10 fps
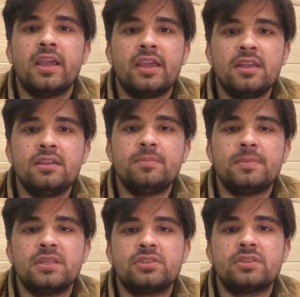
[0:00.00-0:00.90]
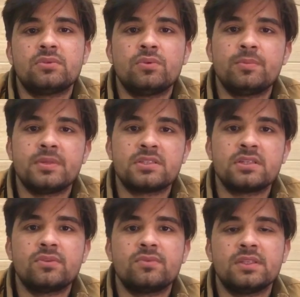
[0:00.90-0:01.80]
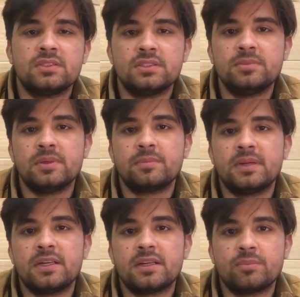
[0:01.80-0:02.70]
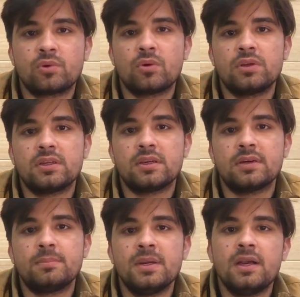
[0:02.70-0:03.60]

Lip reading: any patient who present with a chief complaint of chronic cough